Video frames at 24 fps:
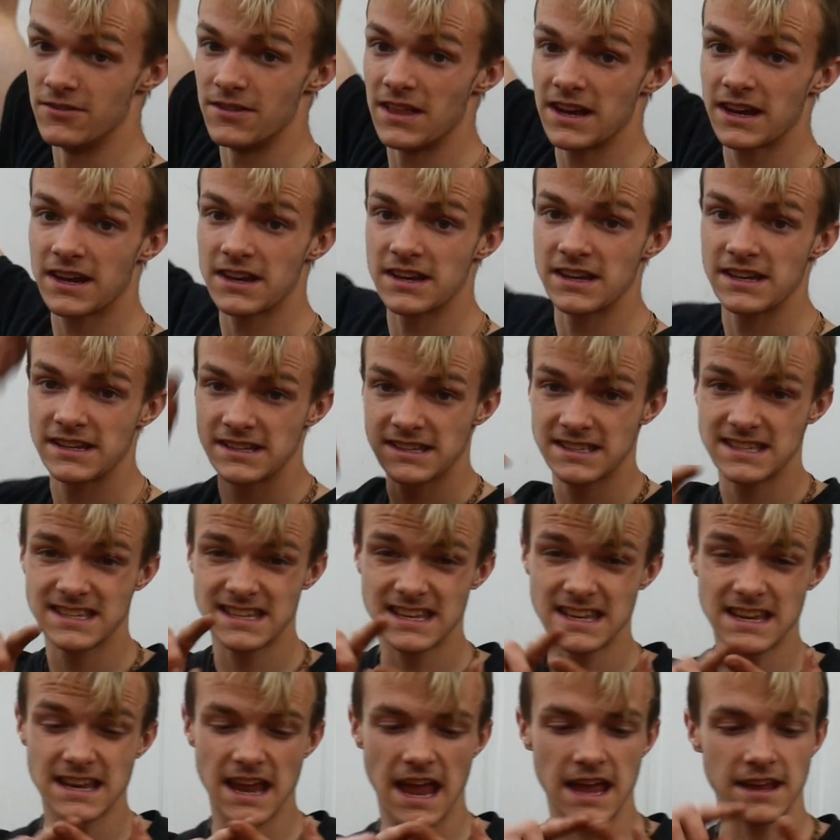they're going to
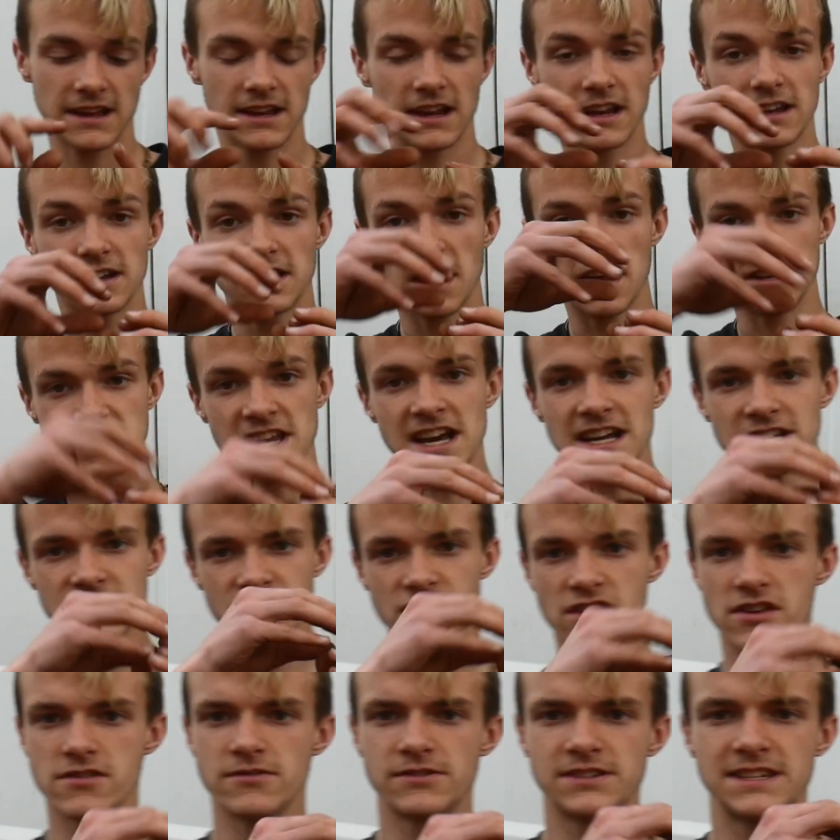
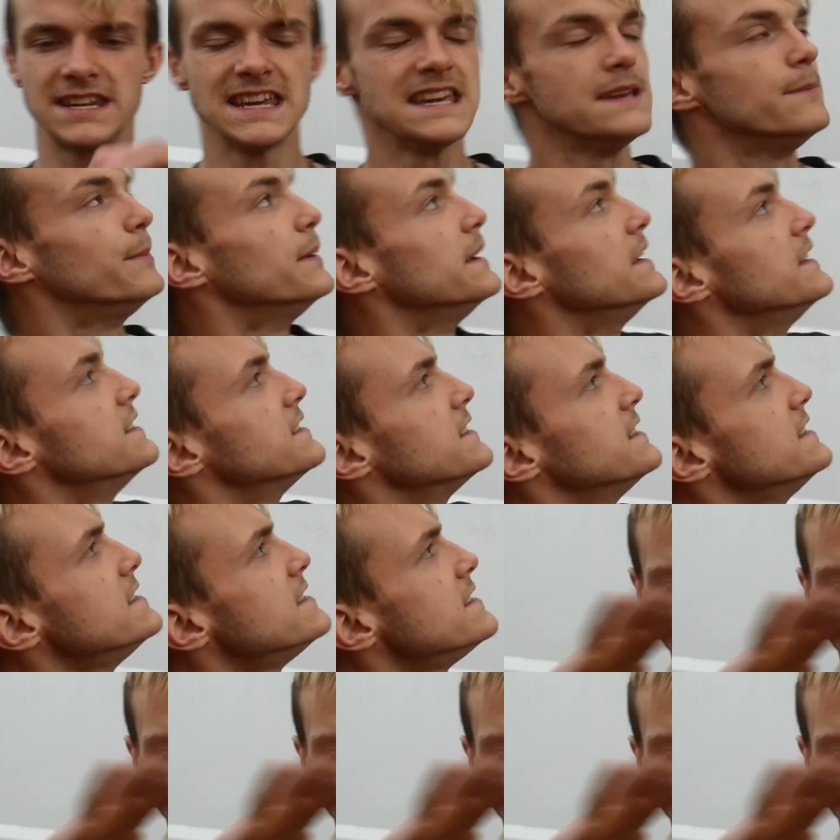attach those T-pieces,